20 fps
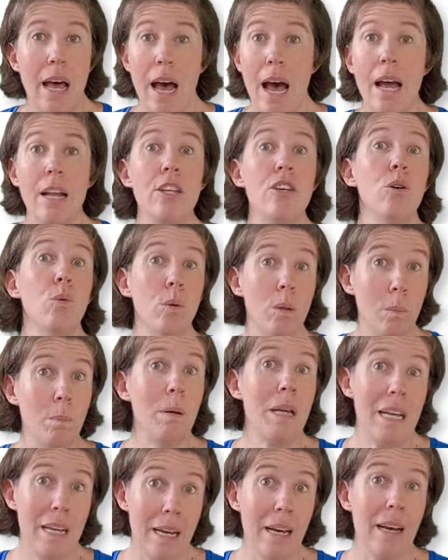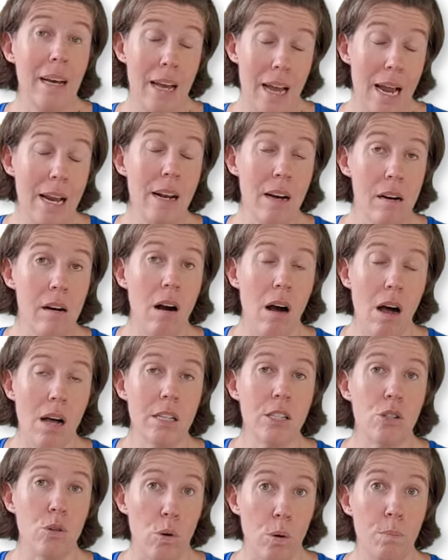and you will be in a
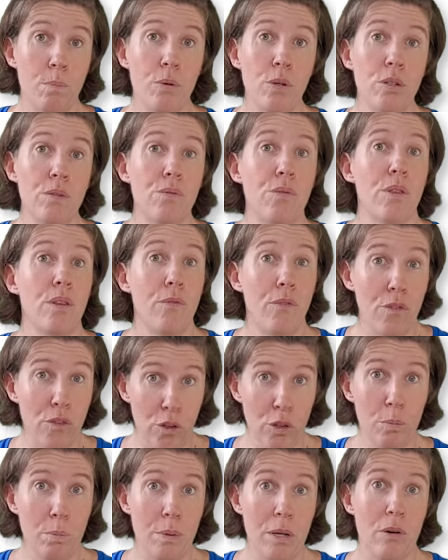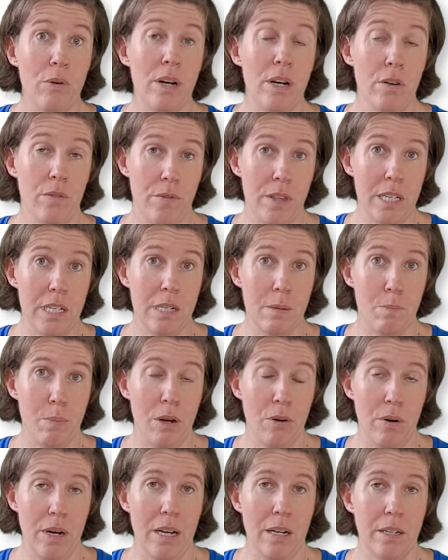cast or boot for the full period of this
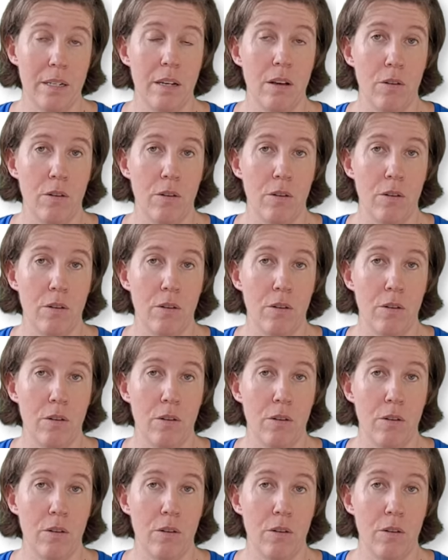period